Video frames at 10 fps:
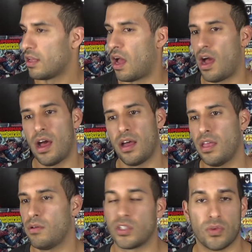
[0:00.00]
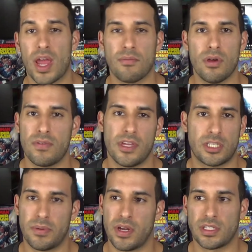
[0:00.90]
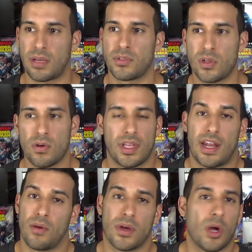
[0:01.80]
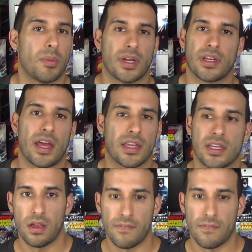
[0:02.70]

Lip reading: It was a great movie experience. I'm so glad I went opening night.